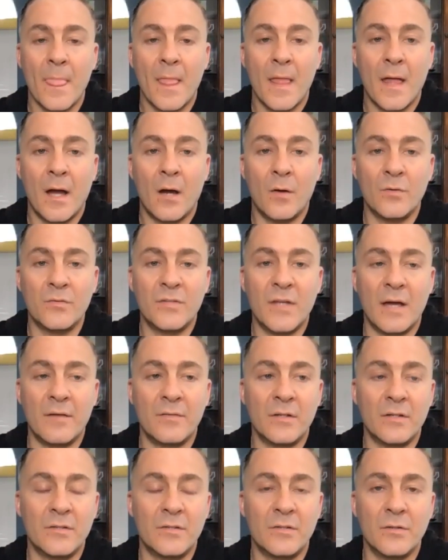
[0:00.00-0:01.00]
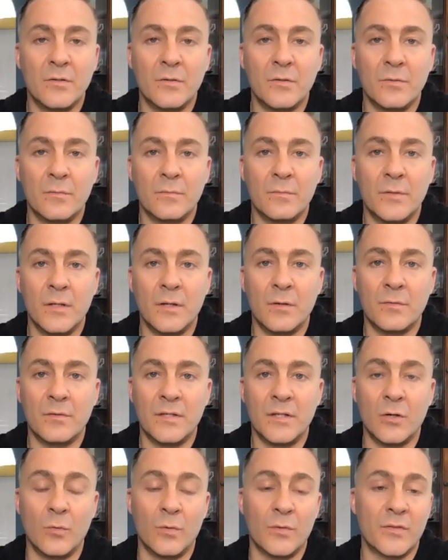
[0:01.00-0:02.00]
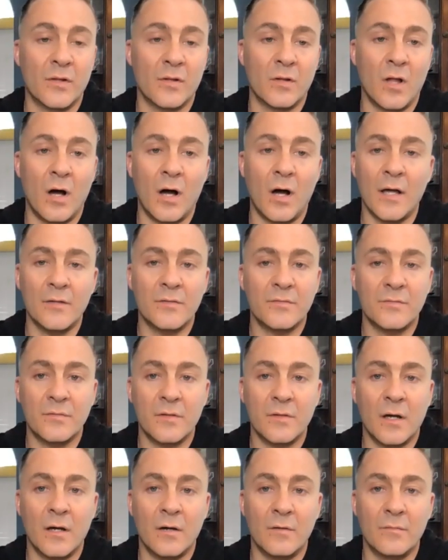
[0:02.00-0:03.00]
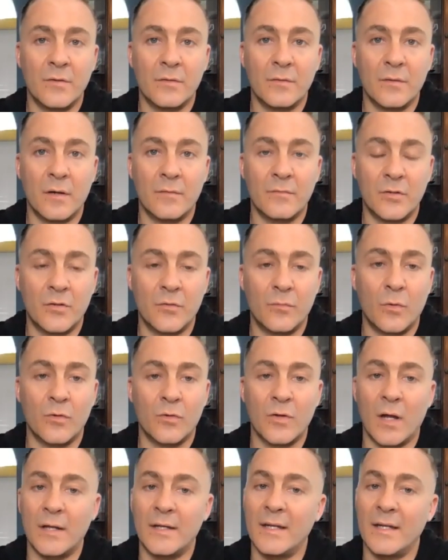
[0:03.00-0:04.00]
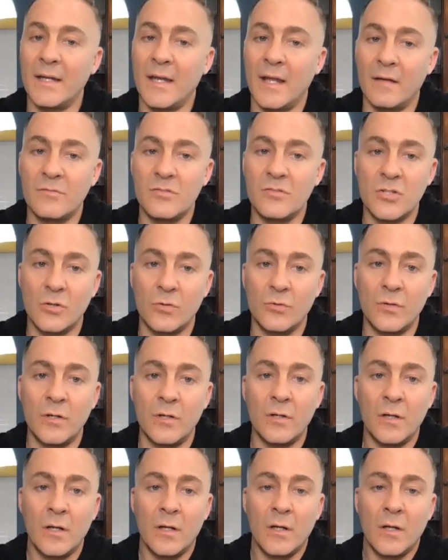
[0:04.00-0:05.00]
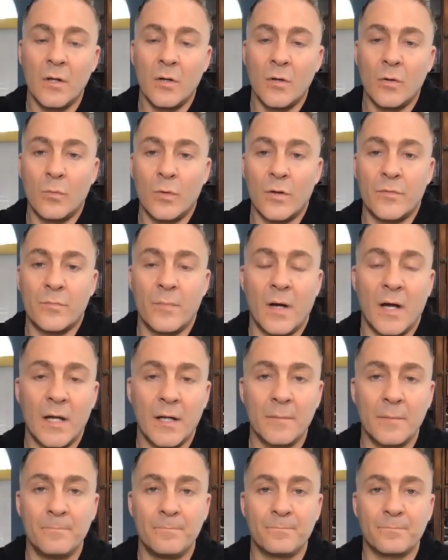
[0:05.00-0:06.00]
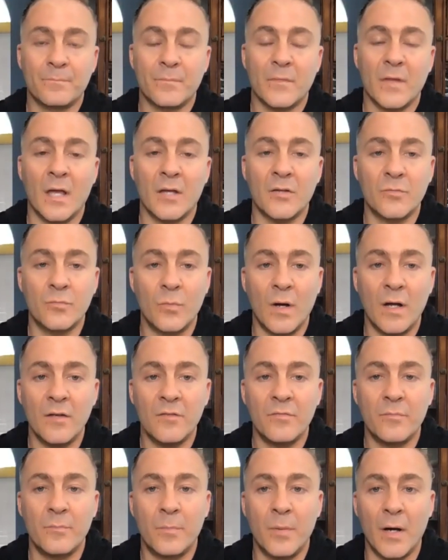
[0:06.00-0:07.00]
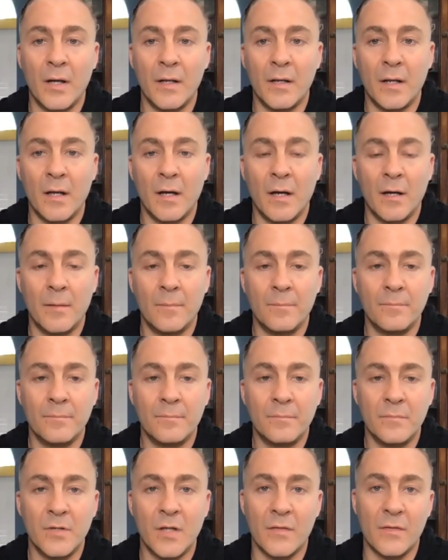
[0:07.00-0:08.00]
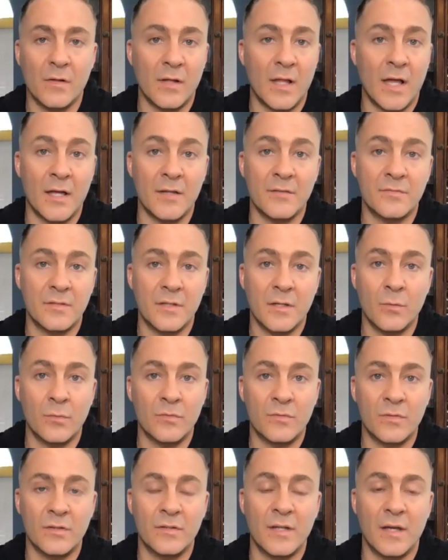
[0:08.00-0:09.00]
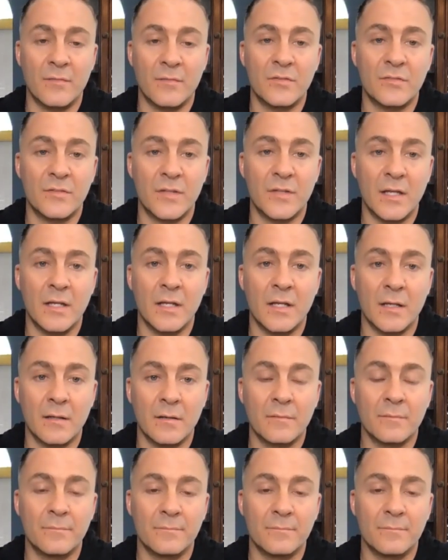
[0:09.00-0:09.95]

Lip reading: I was having to deal with the loss of a divorce. I didn't have children with my ex-wife, but nonetheless, it was a devastating,